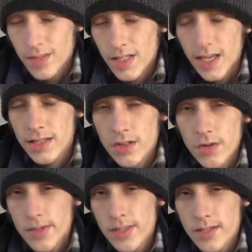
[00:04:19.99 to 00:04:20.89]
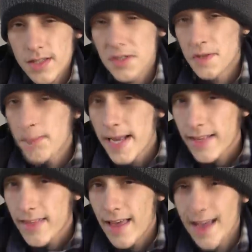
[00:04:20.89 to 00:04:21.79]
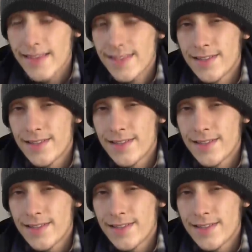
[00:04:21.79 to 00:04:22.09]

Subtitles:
Can't always expect that.